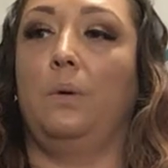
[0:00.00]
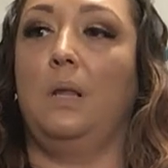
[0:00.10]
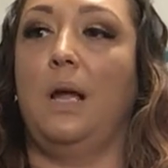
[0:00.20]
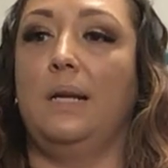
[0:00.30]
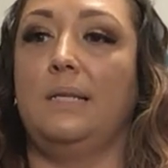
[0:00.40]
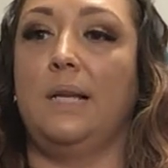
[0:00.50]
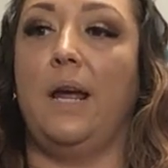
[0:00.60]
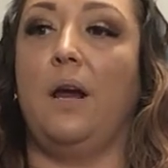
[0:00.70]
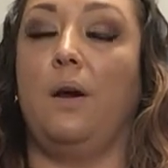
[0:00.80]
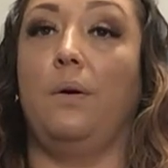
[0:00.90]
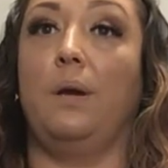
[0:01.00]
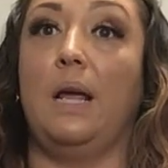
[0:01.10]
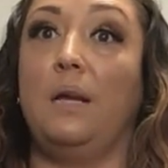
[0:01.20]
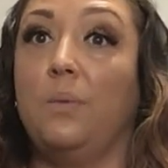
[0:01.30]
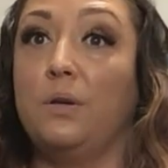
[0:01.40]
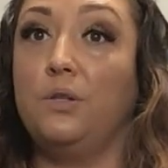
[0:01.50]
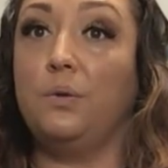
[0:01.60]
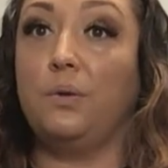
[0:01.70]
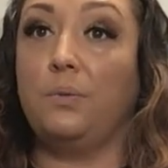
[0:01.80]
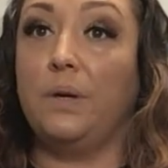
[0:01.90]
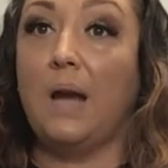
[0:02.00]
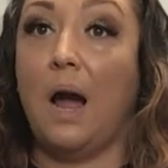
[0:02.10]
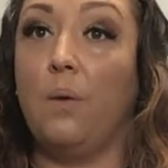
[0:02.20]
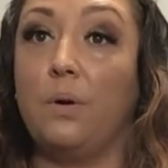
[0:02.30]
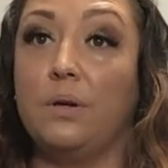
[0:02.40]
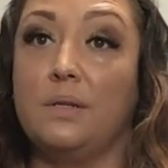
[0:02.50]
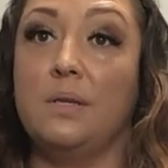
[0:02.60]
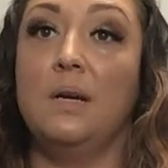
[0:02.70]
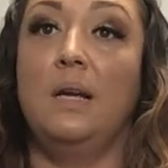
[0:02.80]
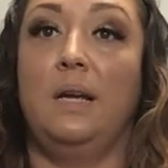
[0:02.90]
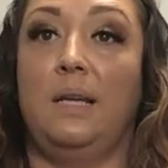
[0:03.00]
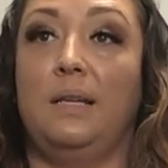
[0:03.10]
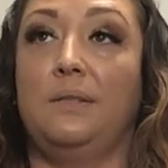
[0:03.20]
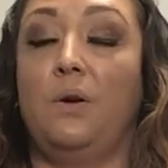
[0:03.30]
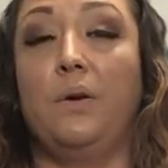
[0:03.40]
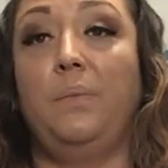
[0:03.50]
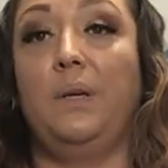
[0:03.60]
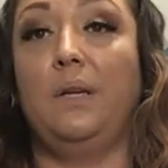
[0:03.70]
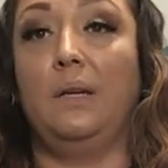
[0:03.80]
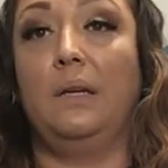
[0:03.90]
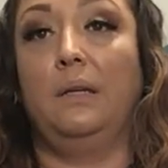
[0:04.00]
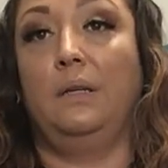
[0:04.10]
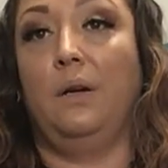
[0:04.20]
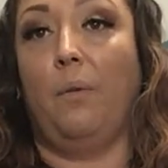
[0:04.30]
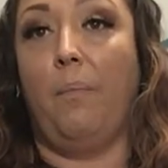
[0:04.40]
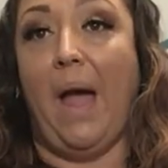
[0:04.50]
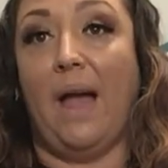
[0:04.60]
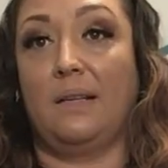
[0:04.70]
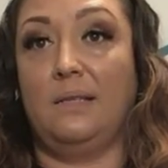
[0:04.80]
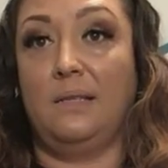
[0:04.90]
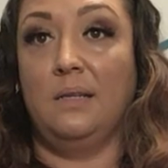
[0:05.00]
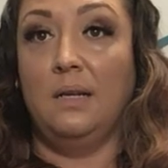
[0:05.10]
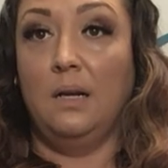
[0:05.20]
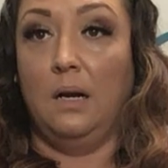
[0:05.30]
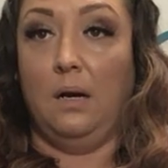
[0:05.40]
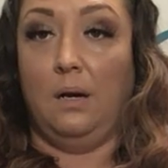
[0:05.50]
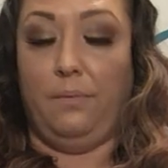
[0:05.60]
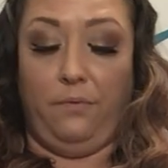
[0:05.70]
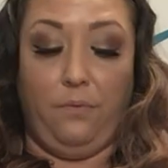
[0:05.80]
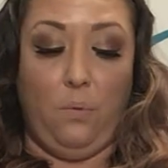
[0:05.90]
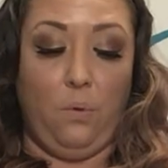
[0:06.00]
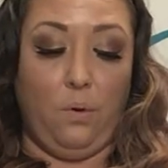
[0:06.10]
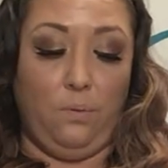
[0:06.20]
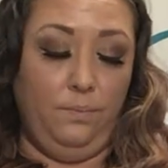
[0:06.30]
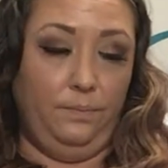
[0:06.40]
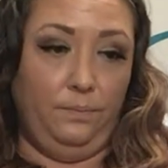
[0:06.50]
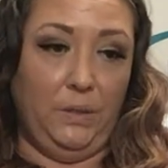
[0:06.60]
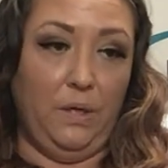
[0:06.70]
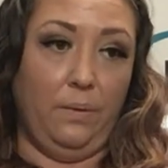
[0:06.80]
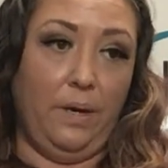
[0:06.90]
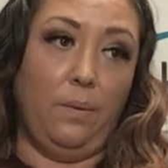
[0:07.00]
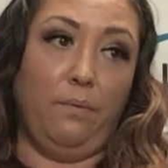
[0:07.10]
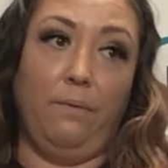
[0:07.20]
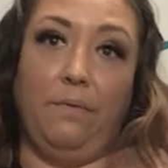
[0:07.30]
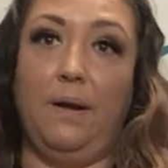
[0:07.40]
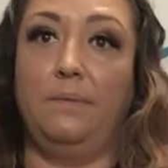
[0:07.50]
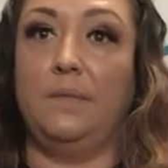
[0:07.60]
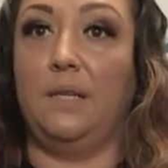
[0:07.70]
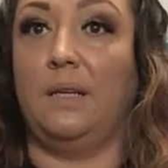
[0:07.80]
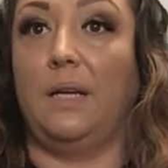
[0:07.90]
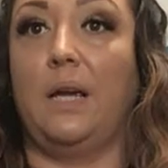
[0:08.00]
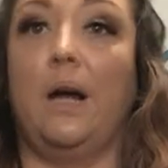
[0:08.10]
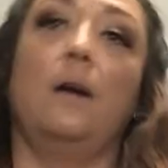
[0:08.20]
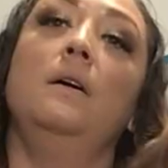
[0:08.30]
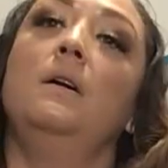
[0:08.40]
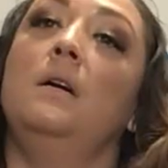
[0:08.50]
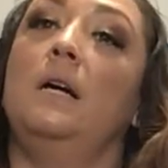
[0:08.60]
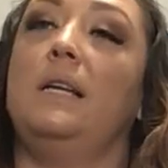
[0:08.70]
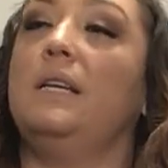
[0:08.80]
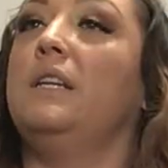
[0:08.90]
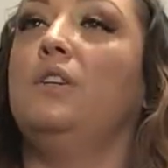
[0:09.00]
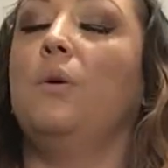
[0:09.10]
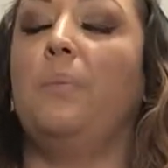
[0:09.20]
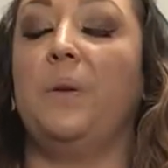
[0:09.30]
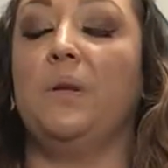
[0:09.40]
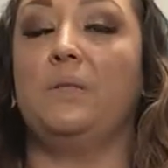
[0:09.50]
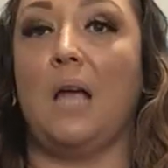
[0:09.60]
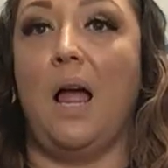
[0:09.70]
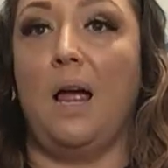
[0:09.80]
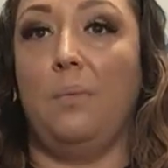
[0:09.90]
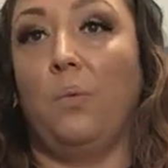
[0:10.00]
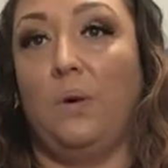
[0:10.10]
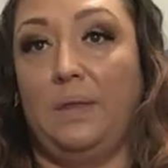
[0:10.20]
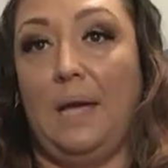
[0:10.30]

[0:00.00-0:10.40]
client's hair, anywhere 2 to 3 hours is going to be, max for, anywhere from fine to thick hair. And you'll build time with